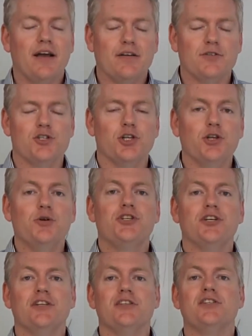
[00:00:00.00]

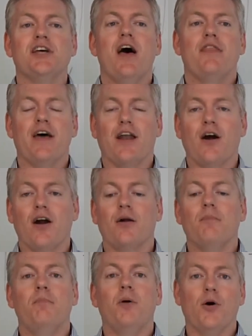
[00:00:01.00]
solutions that
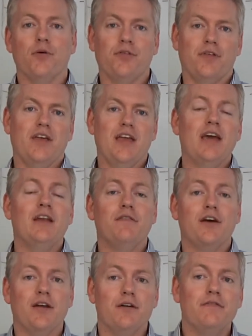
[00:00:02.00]
are both
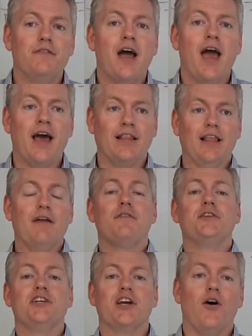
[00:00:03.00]
innovative and
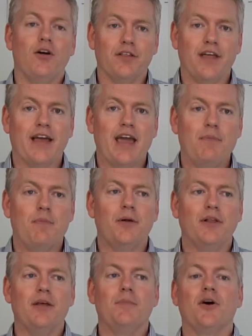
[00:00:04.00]
leveraging all of that
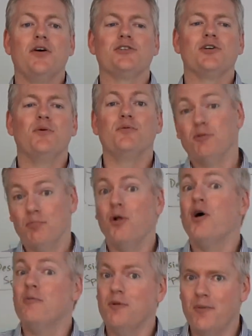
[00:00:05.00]
capability, but also
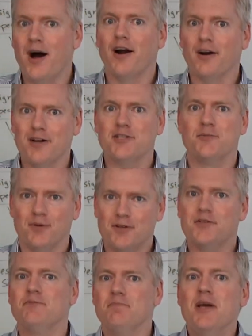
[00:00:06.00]
deployable by our
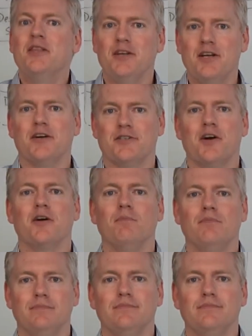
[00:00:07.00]
customers in the near term.